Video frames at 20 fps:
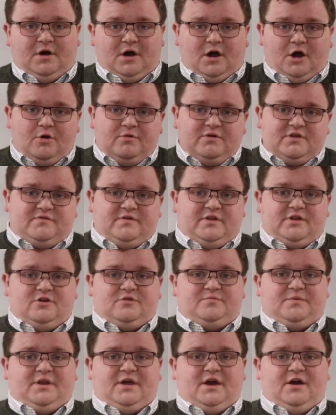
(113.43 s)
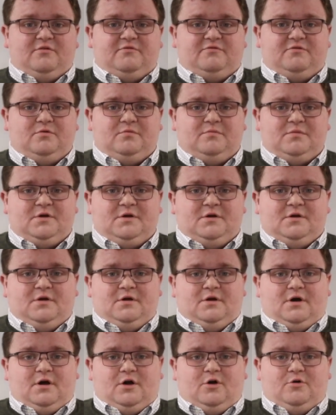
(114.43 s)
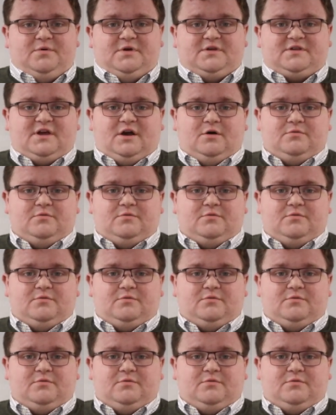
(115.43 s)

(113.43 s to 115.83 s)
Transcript: I hope this video has been helpful. I hope it's